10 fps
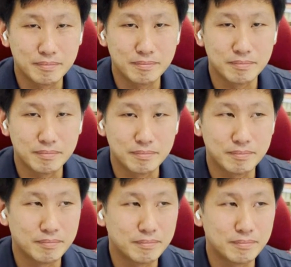
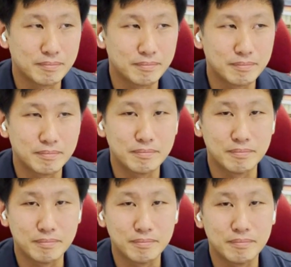
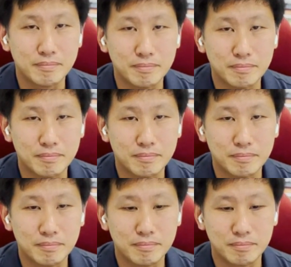
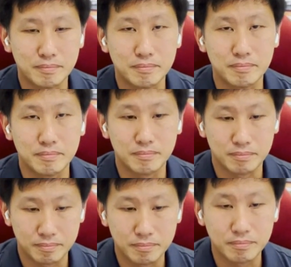
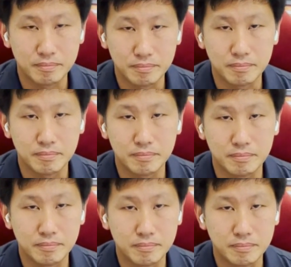
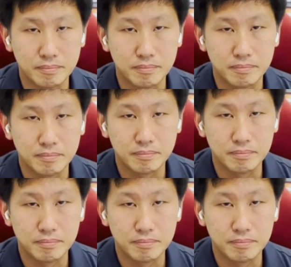(silent)